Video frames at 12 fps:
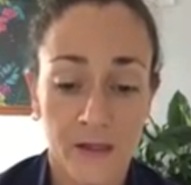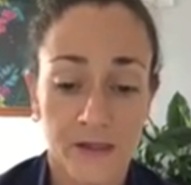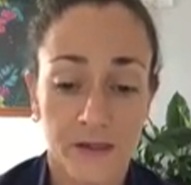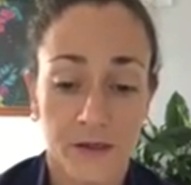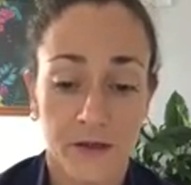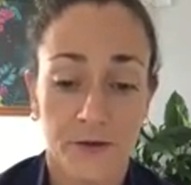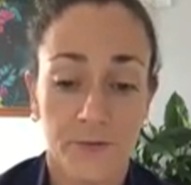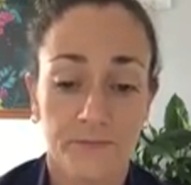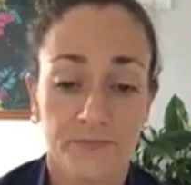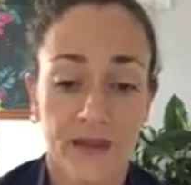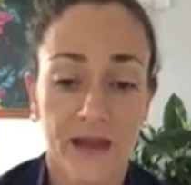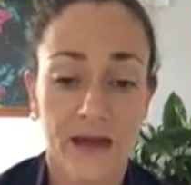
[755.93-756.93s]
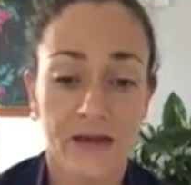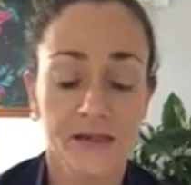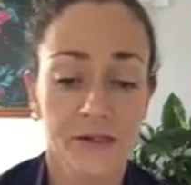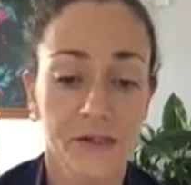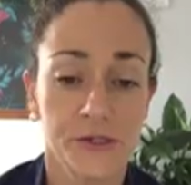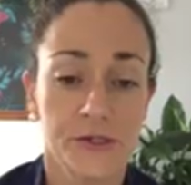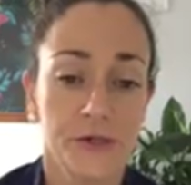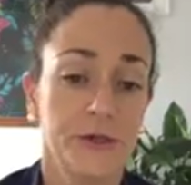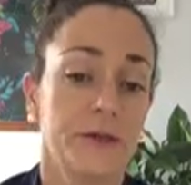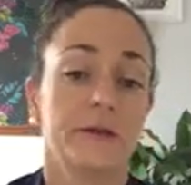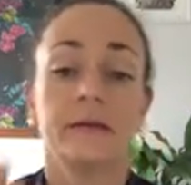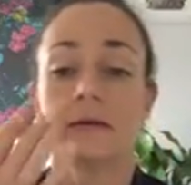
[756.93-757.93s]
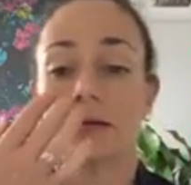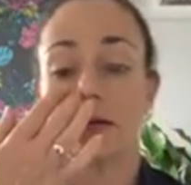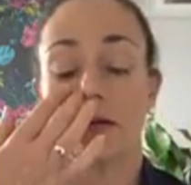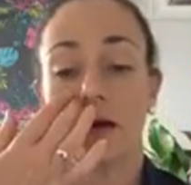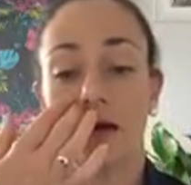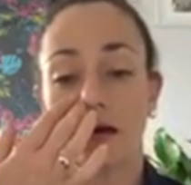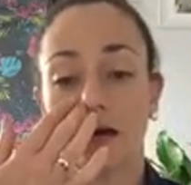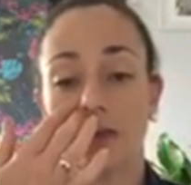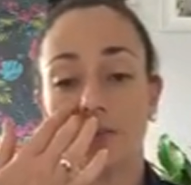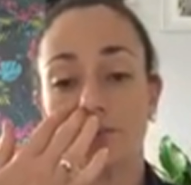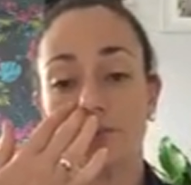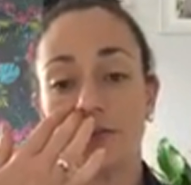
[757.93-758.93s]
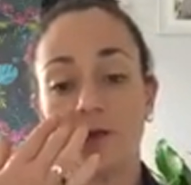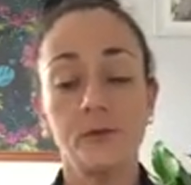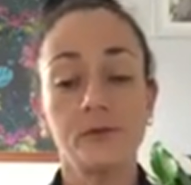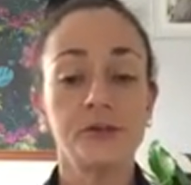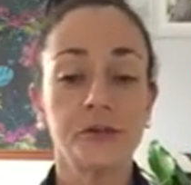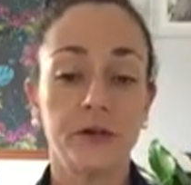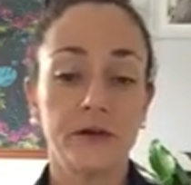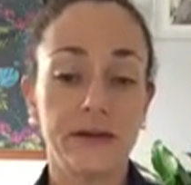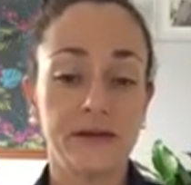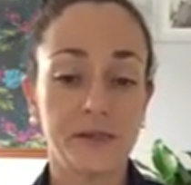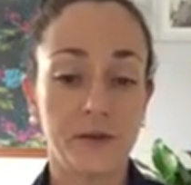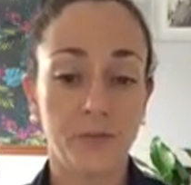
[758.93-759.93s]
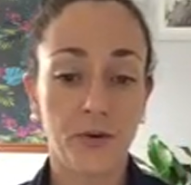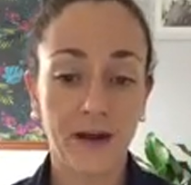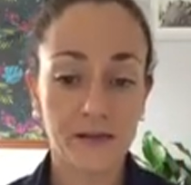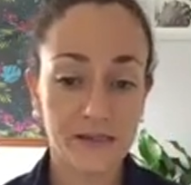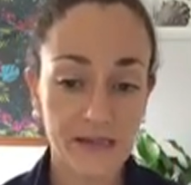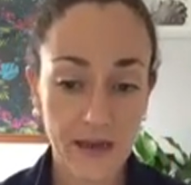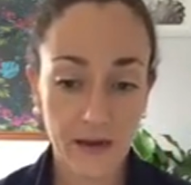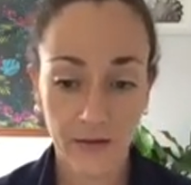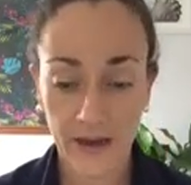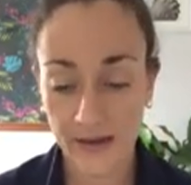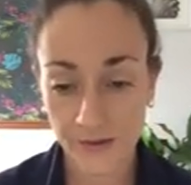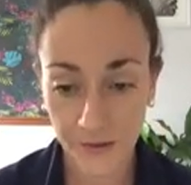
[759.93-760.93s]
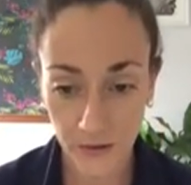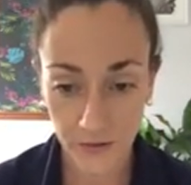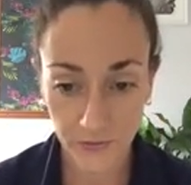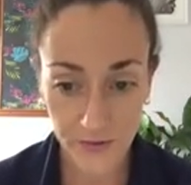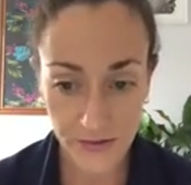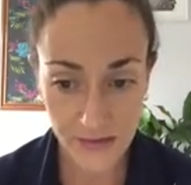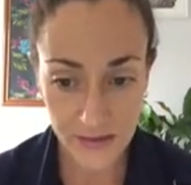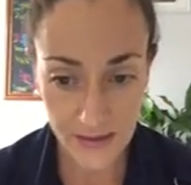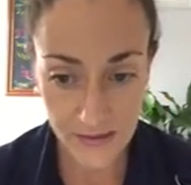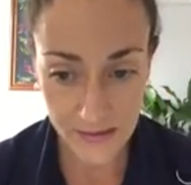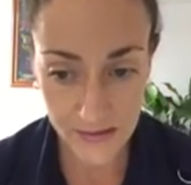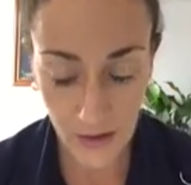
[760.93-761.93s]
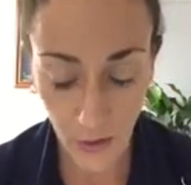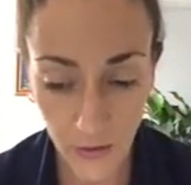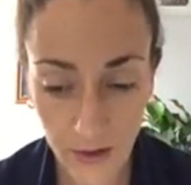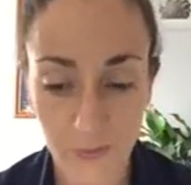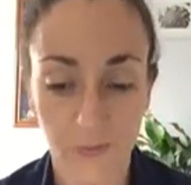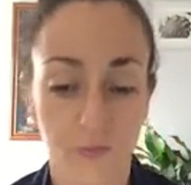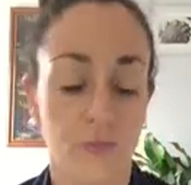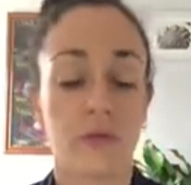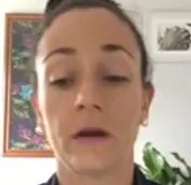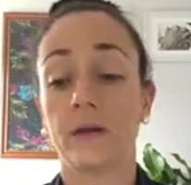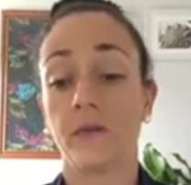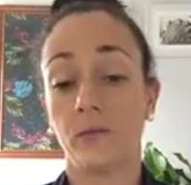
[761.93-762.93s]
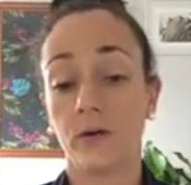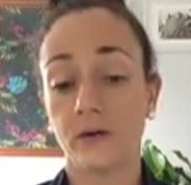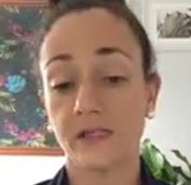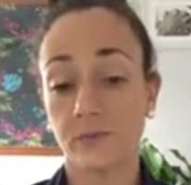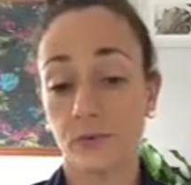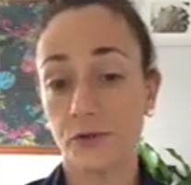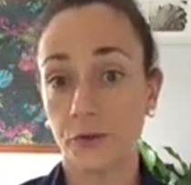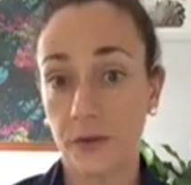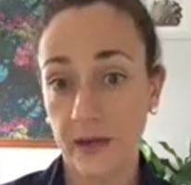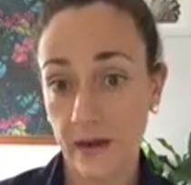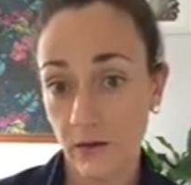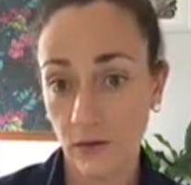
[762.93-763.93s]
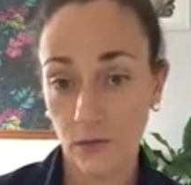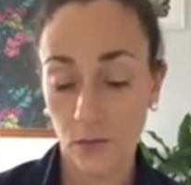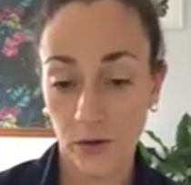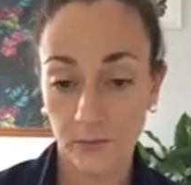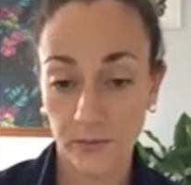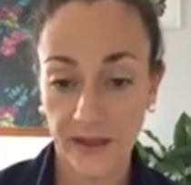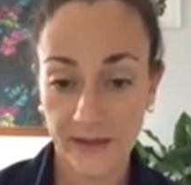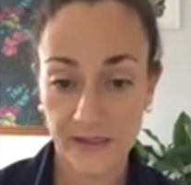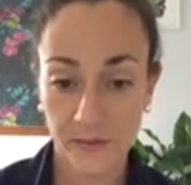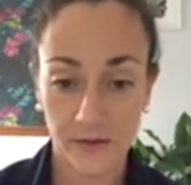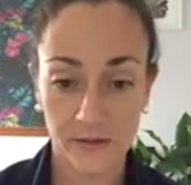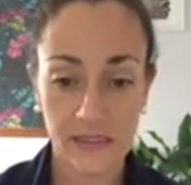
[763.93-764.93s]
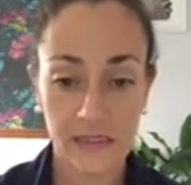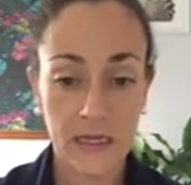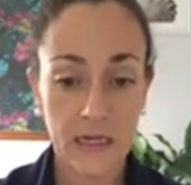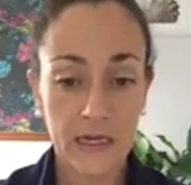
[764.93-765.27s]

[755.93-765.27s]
So as a student, the opportunity to practice our handovers has only really been possible during our on-road placements.